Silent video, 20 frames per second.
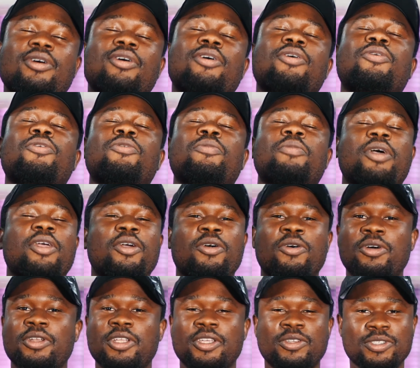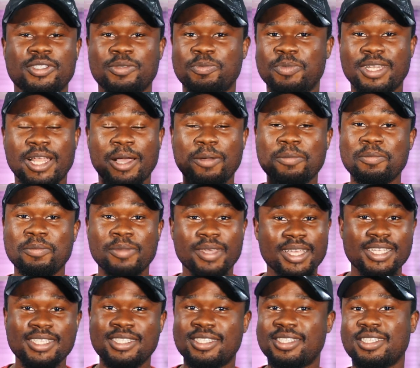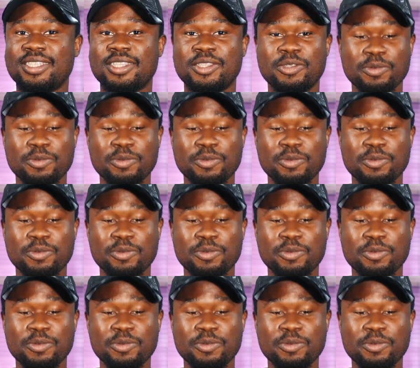Oh my God, it's been amazing.